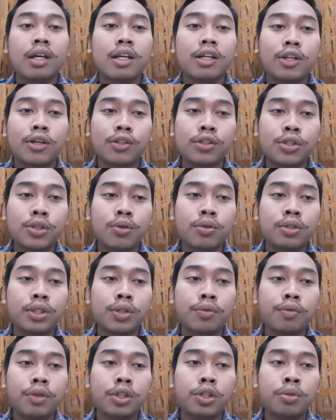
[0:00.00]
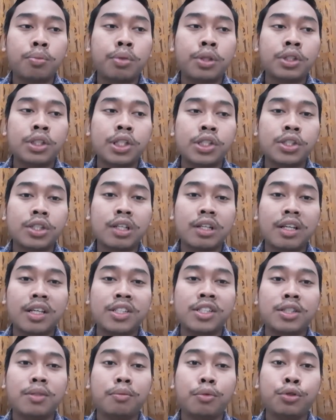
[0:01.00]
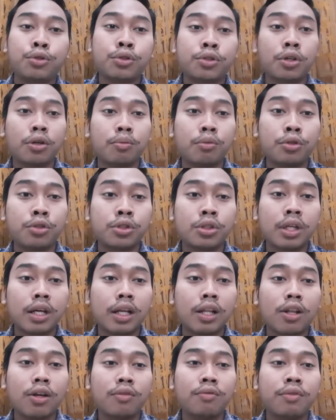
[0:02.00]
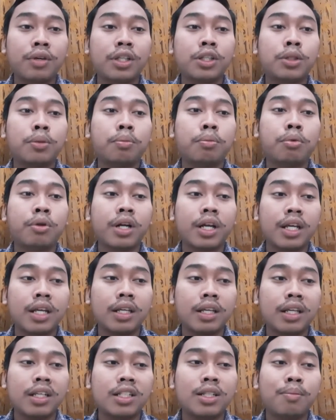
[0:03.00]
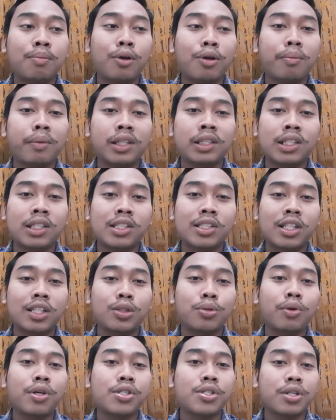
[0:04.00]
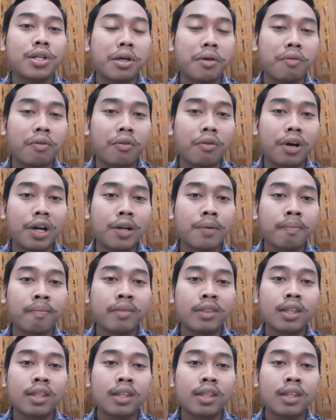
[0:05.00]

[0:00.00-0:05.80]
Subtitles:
Consecutive interpretation is the most common style of interpreting in diplomatic situation, everyone.